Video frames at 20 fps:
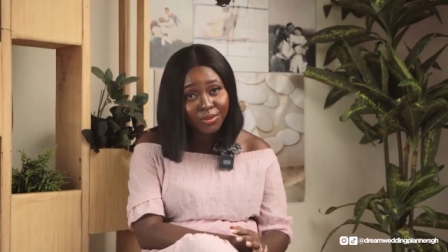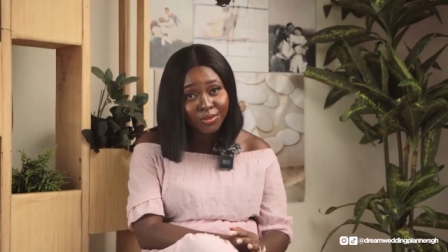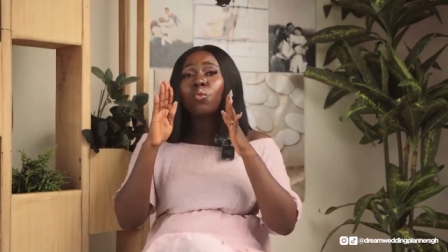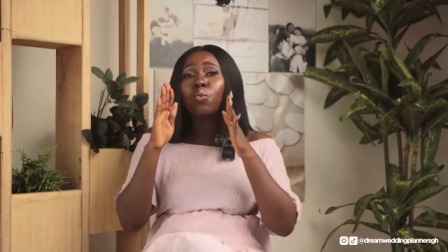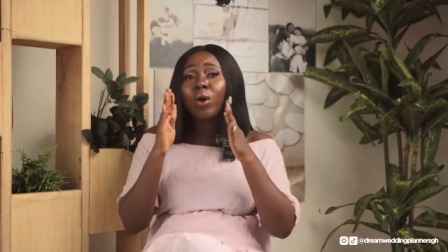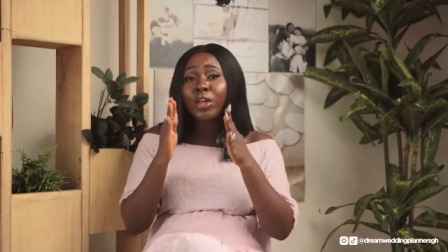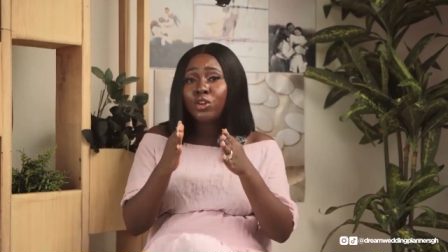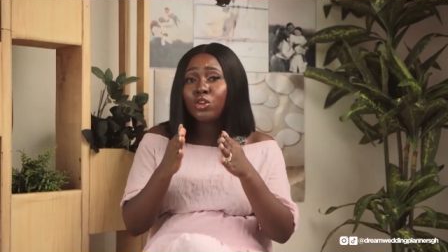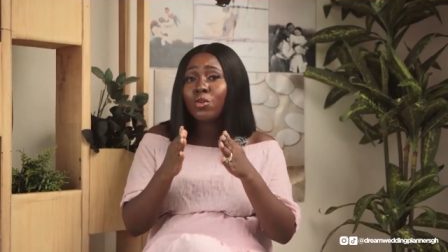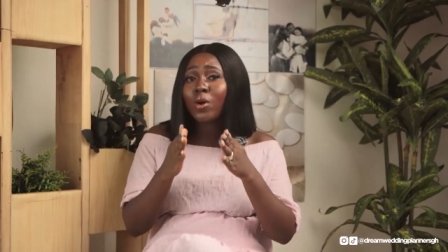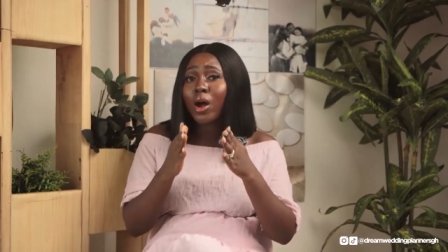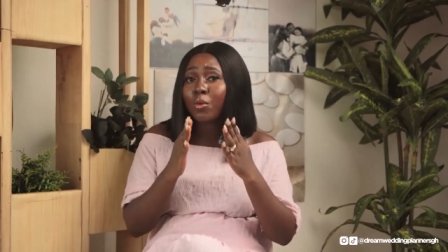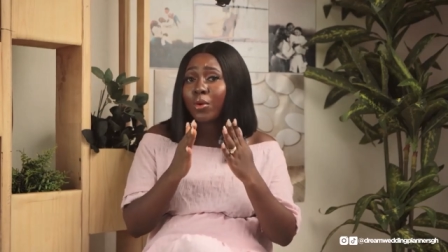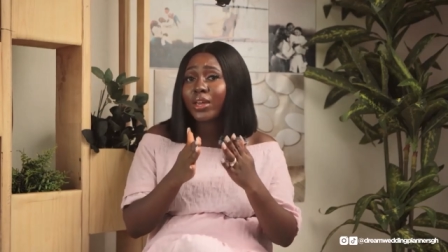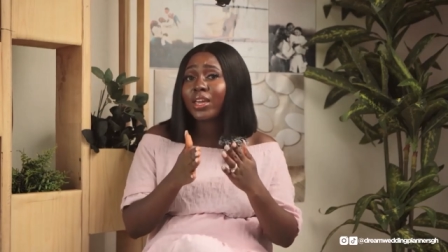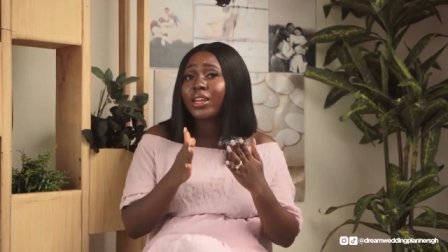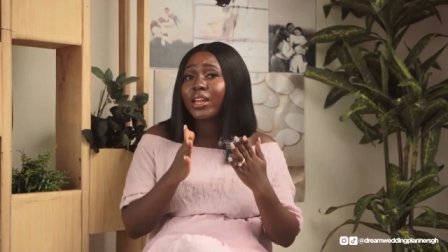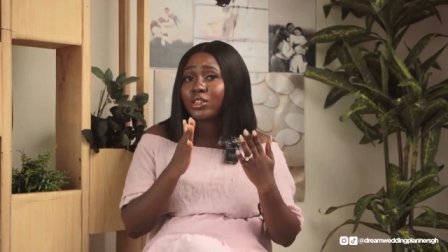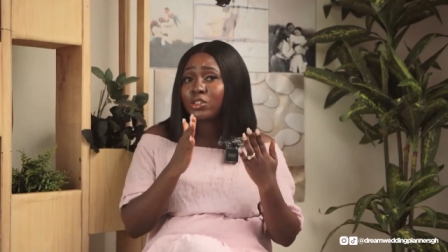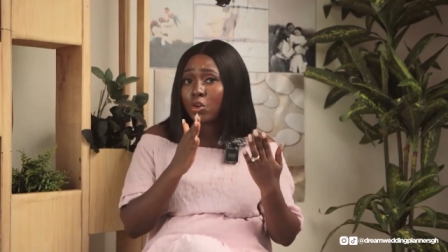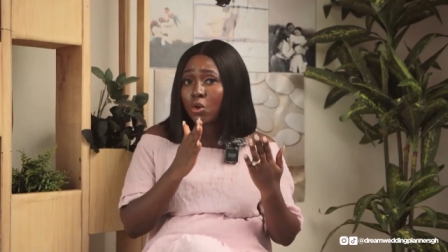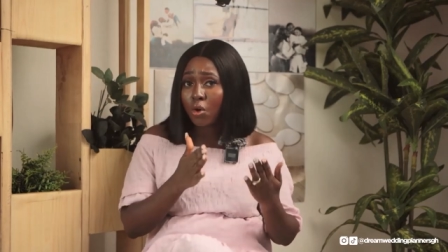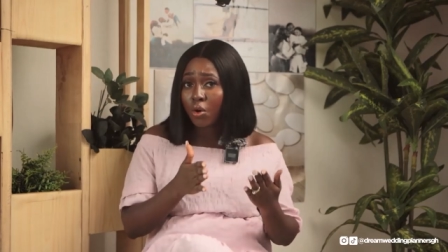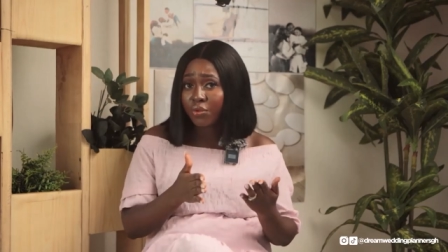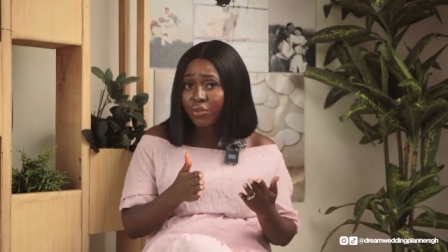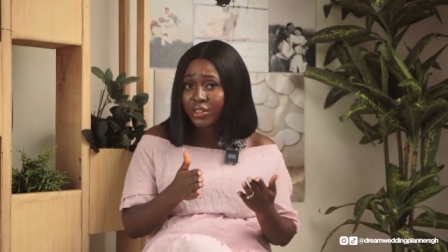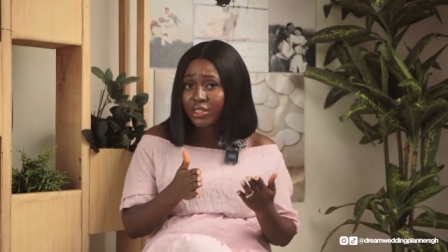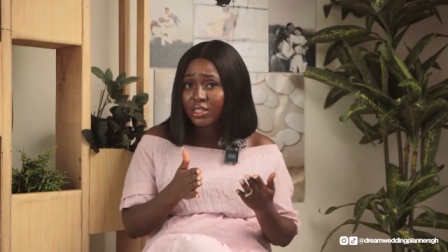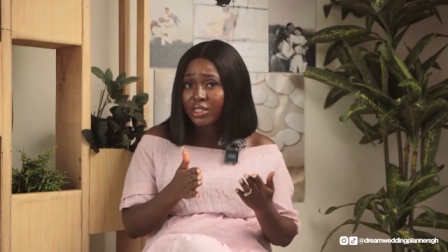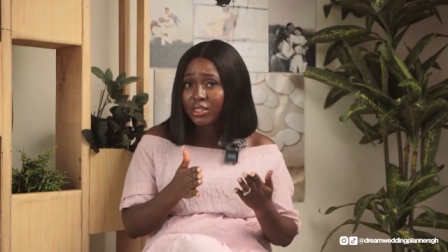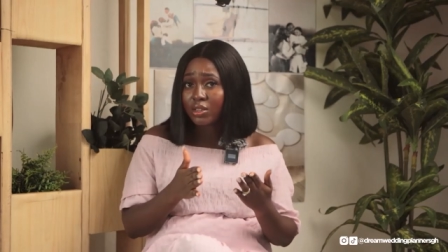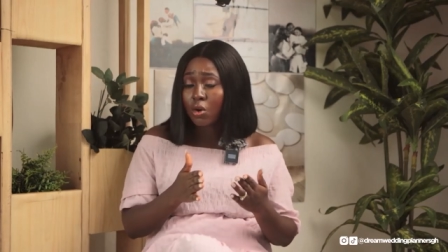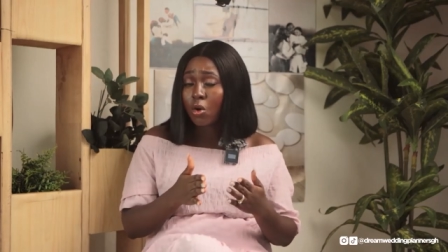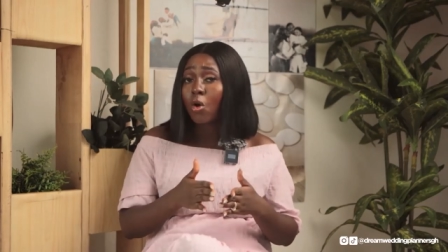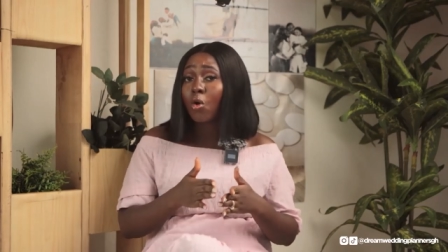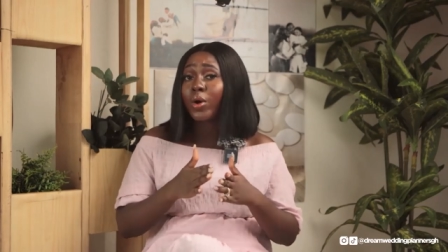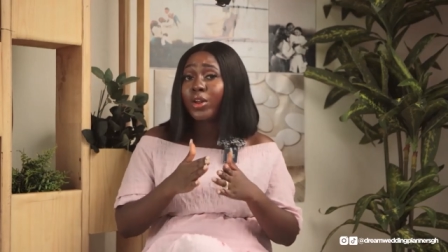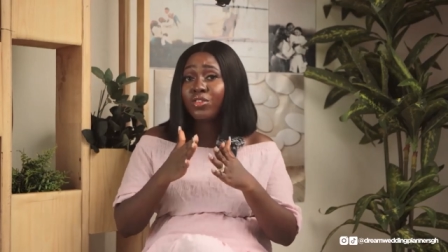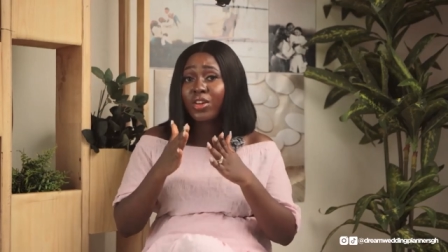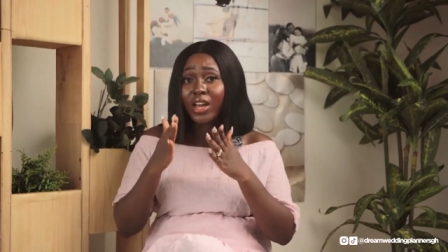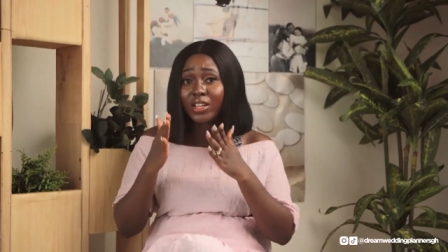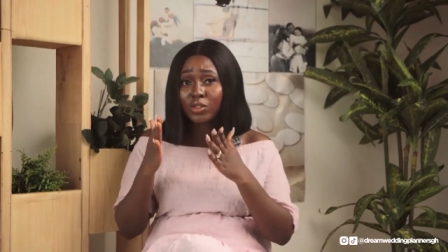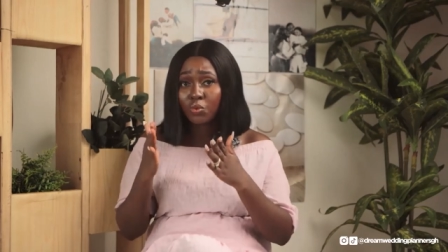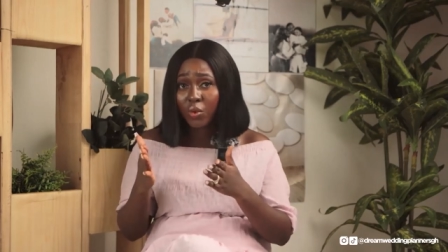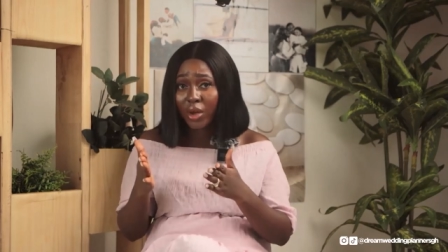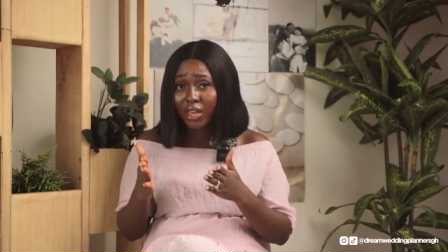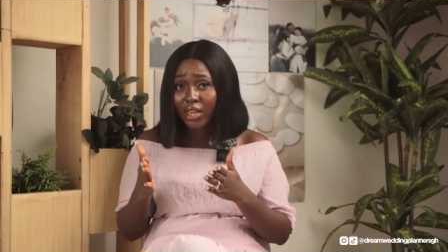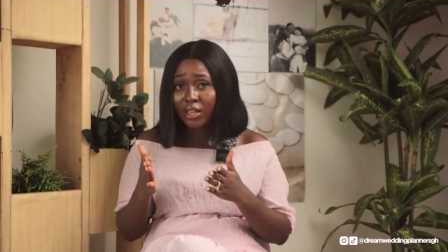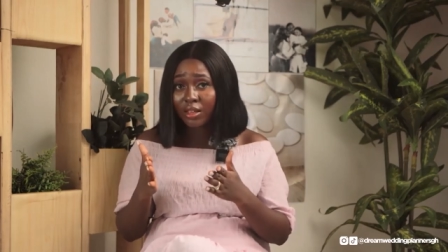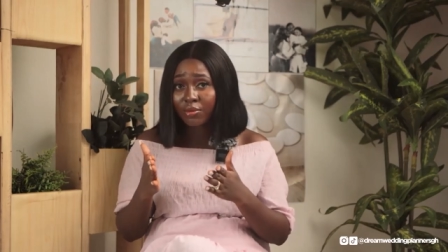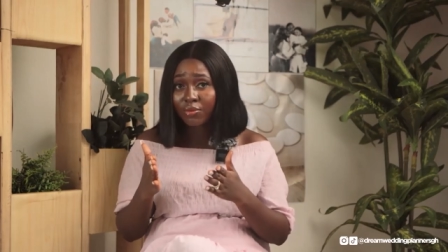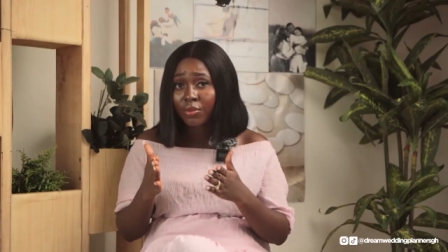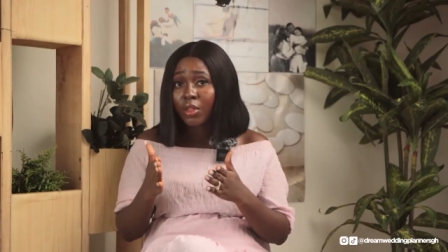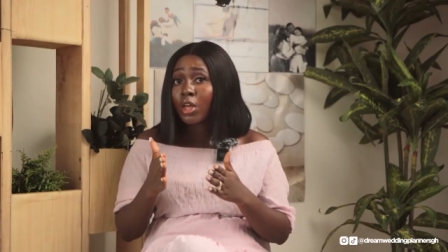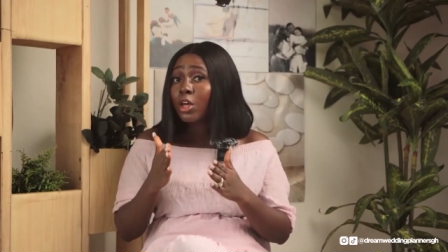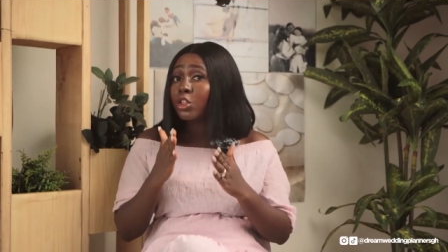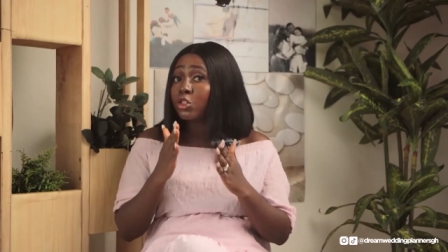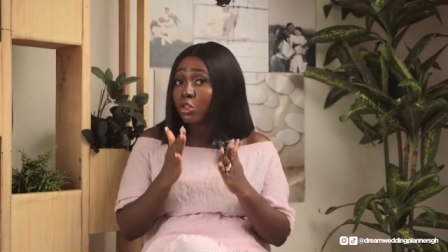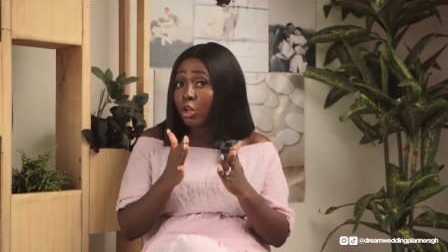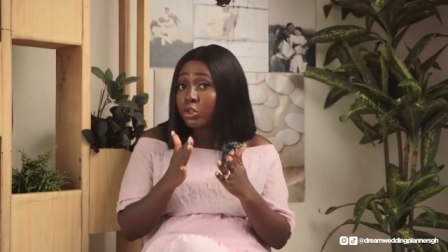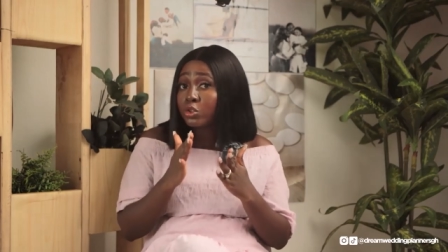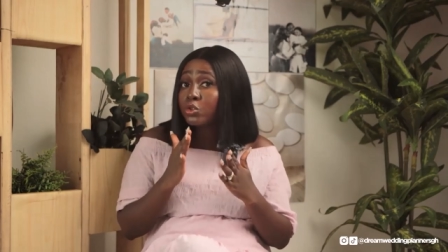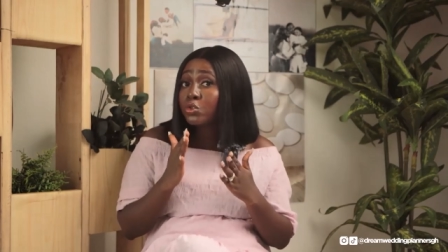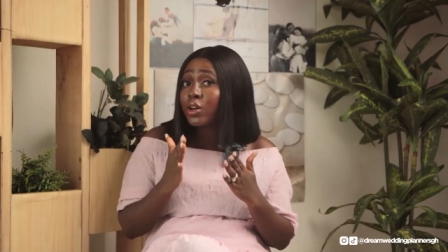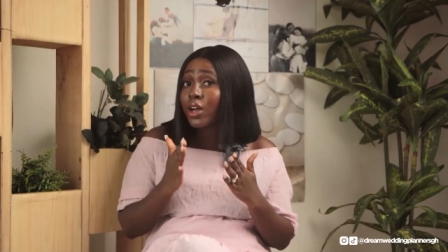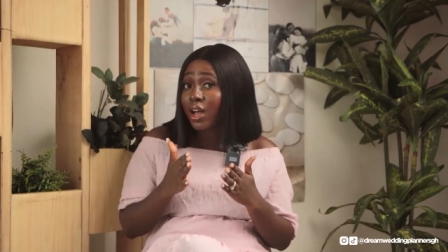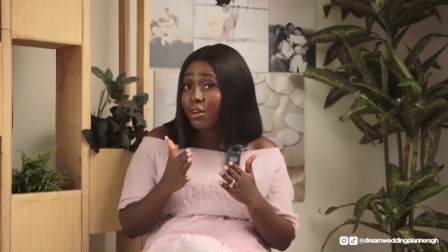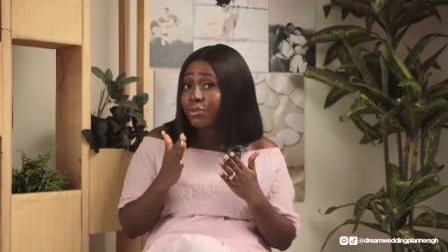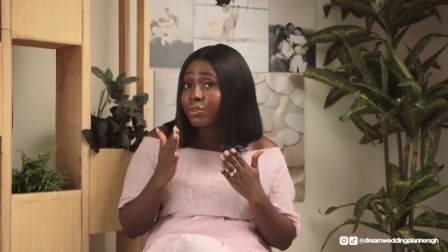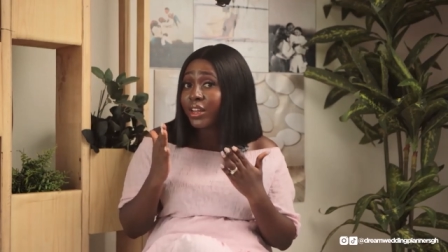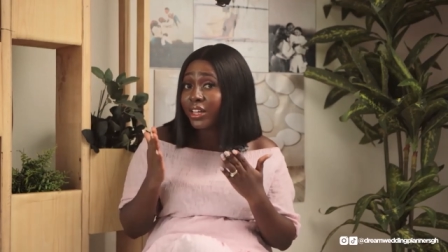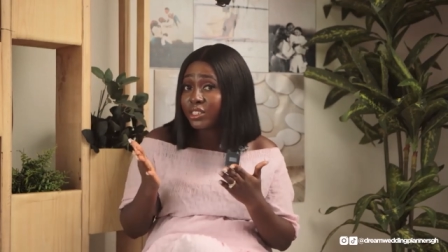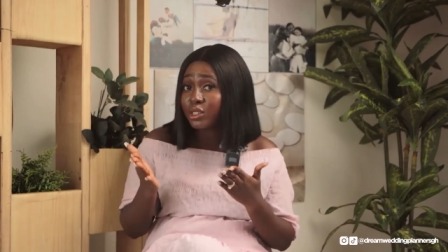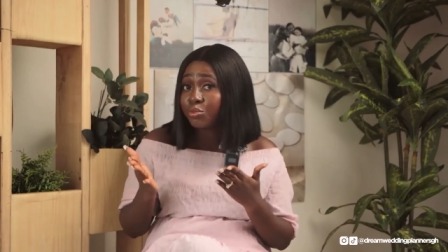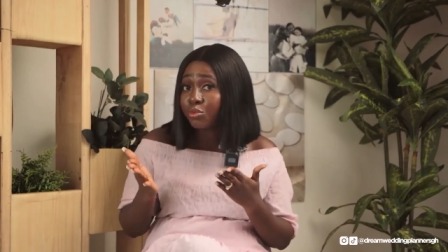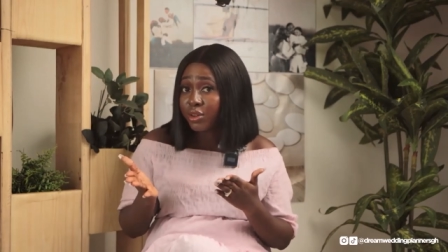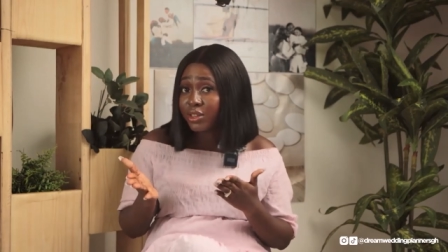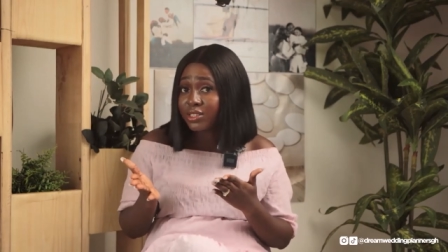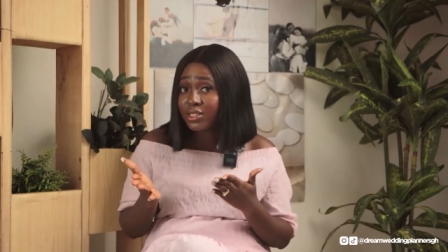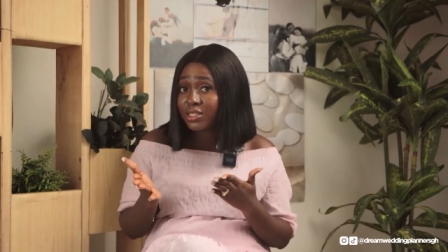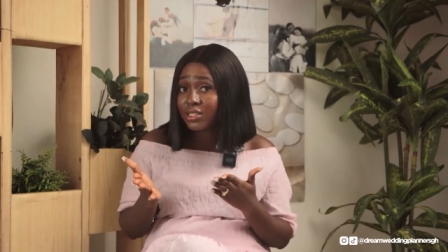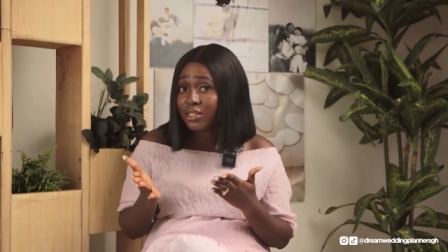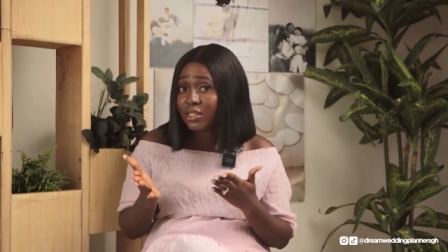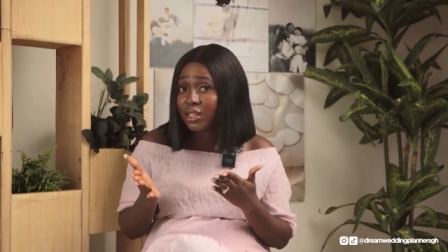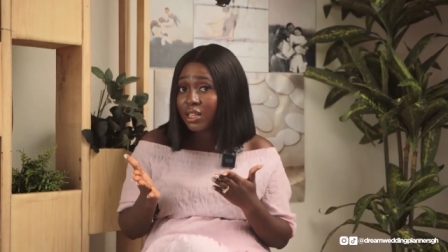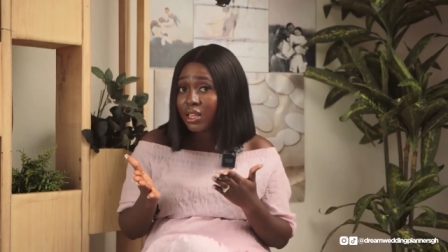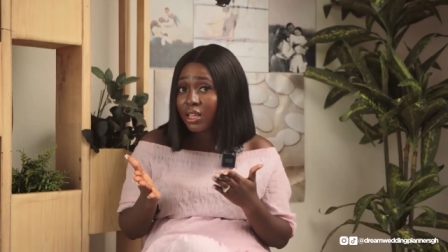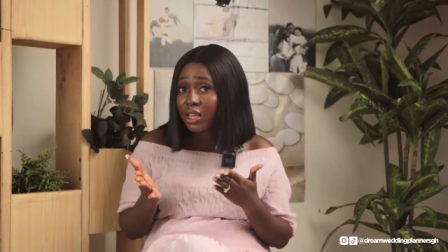When you are working at your office or when you're at work, don't you have lunch breaks?